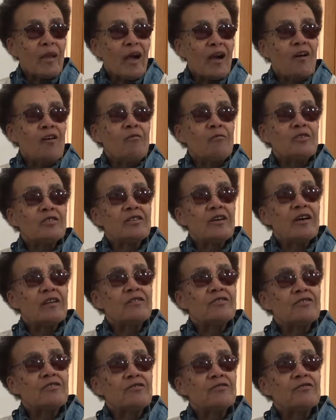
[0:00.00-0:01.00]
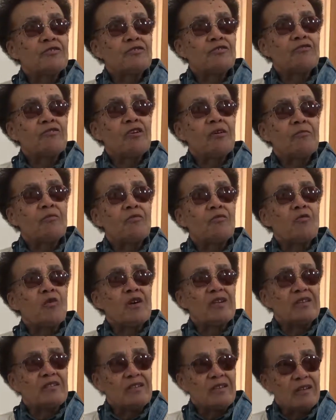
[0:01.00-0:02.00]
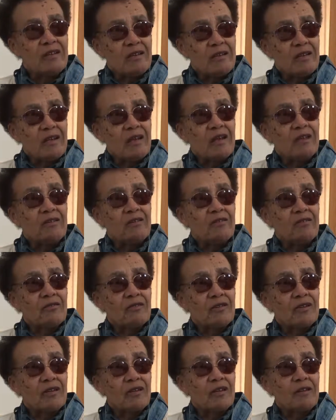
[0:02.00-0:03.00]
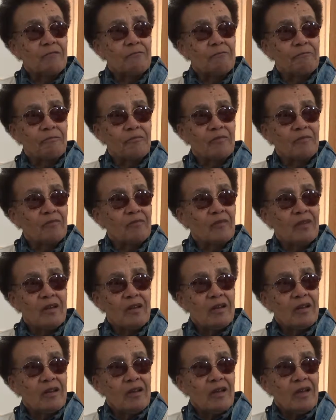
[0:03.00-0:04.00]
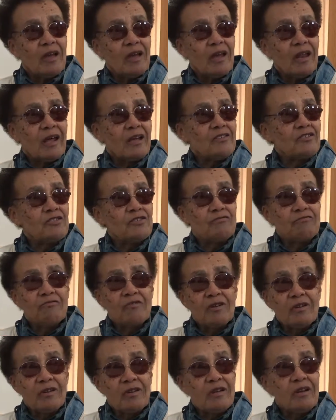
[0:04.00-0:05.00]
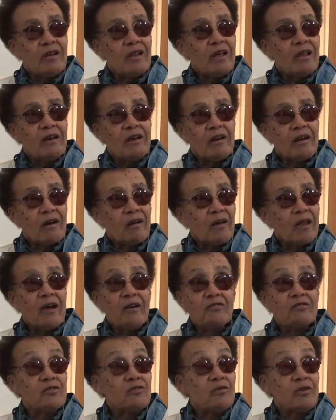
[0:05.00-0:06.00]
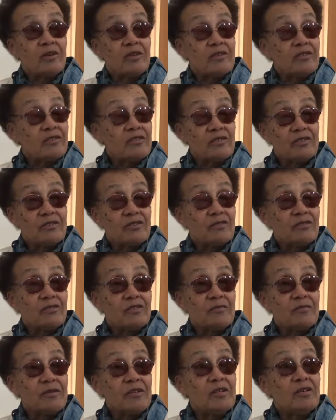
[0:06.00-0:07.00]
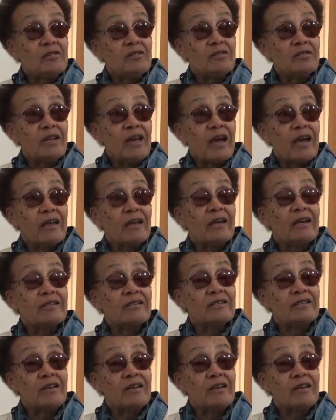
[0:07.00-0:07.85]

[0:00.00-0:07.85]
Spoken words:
I almost got in serious trouble one day at Notre Dame. And I just really let it all out to one of the sisters because I got